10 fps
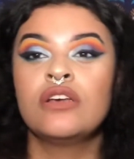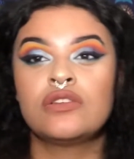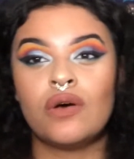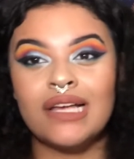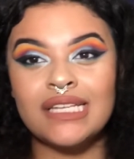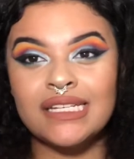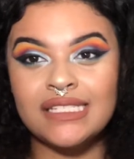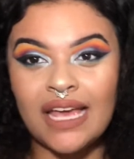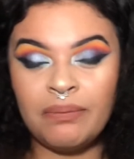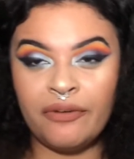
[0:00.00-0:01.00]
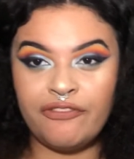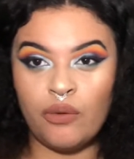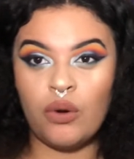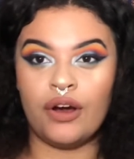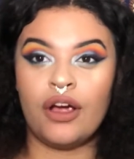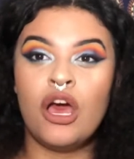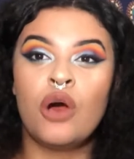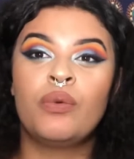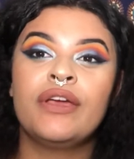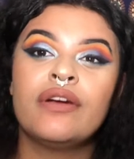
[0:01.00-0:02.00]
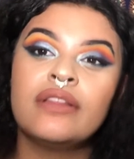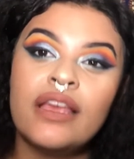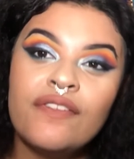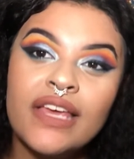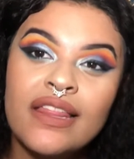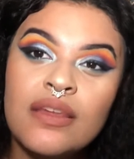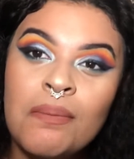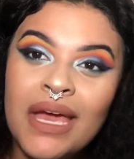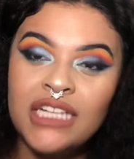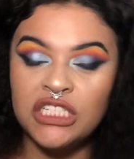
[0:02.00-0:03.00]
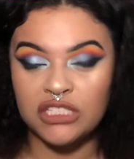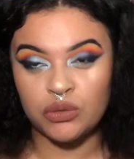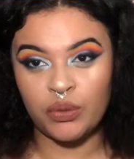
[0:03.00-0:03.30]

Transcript: So as I said before, we are living in the matrix.